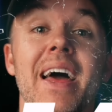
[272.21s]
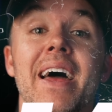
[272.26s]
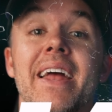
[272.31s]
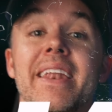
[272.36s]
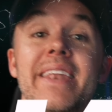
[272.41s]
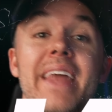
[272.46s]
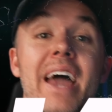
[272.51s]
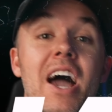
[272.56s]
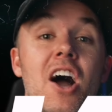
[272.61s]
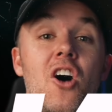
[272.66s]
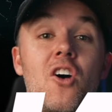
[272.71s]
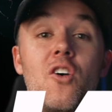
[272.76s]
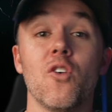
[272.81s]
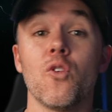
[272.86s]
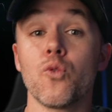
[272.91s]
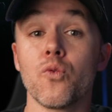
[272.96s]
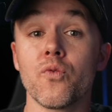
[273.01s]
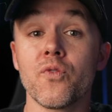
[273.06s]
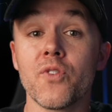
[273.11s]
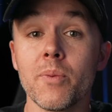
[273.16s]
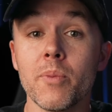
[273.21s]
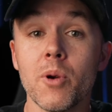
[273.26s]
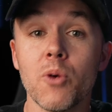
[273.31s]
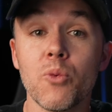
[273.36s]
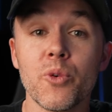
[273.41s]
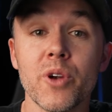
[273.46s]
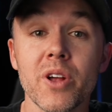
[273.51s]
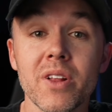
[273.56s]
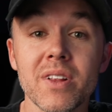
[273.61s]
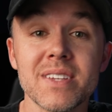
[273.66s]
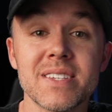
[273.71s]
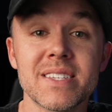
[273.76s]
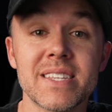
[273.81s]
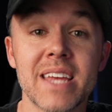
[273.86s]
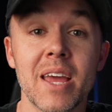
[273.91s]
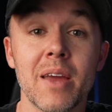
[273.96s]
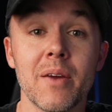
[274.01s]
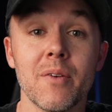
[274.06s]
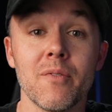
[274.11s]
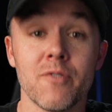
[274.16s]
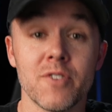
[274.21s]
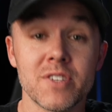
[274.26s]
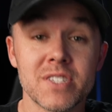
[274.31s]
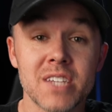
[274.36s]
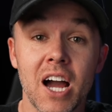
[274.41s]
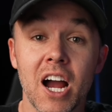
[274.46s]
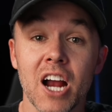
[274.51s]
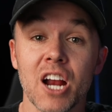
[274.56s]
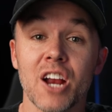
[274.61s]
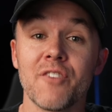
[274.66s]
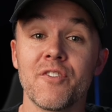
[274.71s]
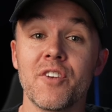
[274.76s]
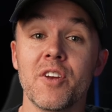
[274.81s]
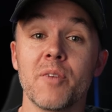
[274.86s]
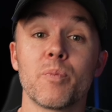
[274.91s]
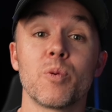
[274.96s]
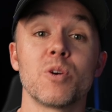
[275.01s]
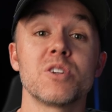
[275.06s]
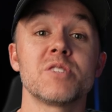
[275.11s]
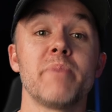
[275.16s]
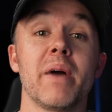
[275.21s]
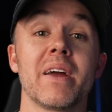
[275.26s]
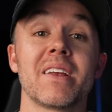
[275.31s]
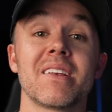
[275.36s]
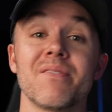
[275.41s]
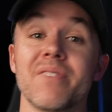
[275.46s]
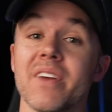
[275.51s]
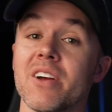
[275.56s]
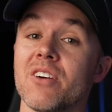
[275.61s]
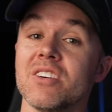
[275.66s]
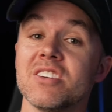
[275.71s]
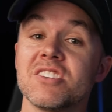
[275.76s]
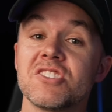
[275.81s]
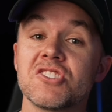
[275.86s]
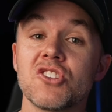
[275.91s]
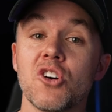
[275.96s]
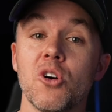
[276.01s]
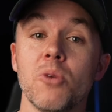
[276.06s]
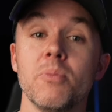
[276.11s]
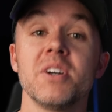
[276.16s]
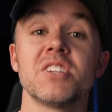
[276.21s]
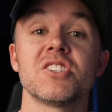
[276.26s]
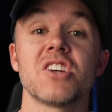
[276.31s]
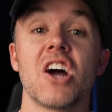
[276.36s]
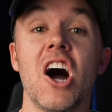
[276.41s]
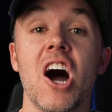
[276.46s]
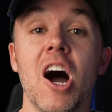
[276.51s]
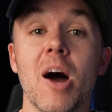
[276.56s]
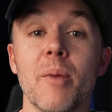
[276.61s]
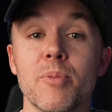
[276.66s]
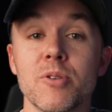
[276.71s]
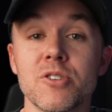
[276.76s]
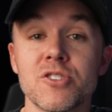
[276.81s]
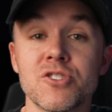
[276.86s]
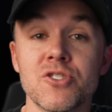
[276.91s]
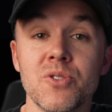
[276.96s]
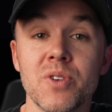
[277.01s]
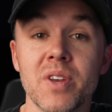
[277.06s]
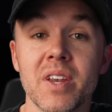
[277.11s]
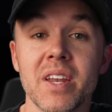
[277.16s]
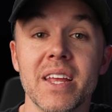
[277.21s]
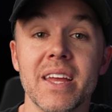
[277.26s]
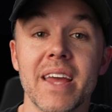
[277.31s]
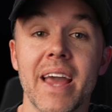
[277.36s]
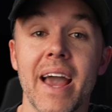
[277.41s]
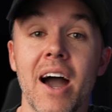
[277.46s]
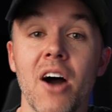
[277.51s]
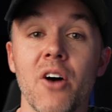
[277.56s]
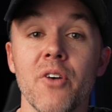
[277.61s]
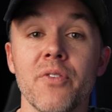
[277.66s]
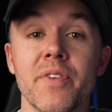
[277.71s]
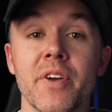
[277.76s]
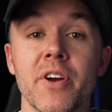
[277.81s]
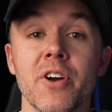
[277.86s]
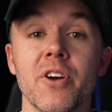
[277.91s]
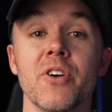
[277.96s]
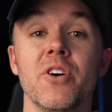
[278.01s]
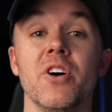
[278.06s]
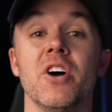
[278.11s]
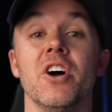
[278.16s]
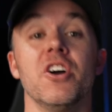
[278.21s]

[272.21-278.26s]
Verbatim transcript: Now, from a real estate photography perspective, there is so much opportunity out there.